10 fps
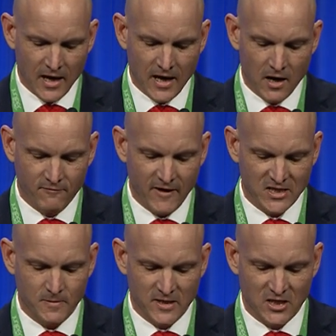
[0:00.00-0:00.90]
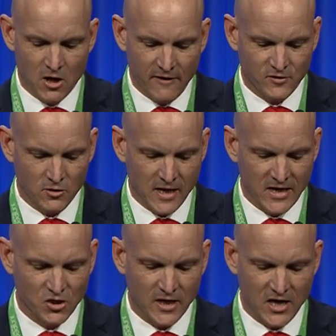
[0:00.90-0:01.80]
and investments in off-duty
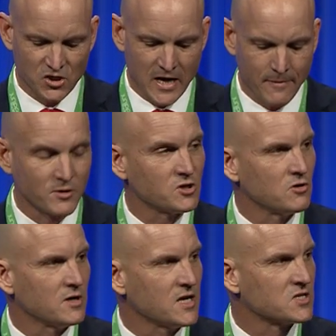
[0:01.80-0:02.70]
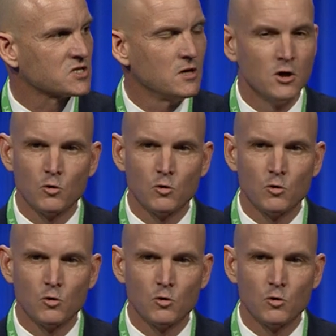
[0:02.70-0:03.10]
education opportunities